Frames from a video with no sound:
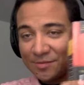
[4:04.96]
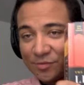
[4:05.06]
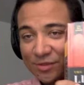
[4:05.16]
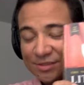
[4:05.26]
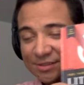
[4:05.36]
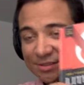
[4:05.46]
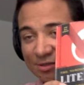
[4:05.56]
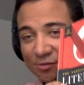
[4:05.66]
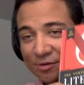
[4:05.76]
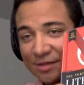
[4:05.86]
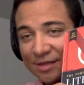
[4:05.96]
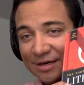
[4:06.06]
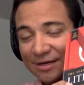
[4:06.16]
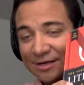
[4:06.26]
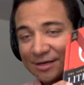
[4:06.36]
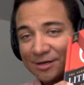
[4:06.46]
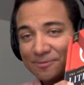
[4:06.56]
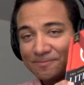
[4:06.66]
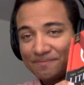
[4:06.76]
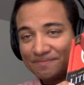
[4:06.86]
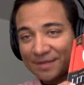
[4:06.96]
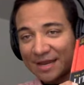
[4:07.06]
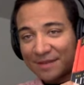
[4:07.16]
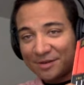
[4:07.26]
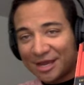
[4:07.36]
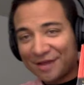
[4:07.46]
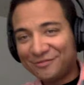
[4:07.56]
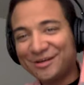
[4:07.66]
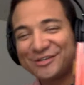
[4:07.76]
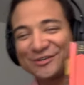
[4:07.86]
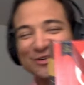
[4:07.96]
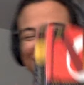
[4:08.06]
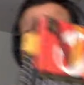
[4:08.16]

This is the one that happen to have in my drawer.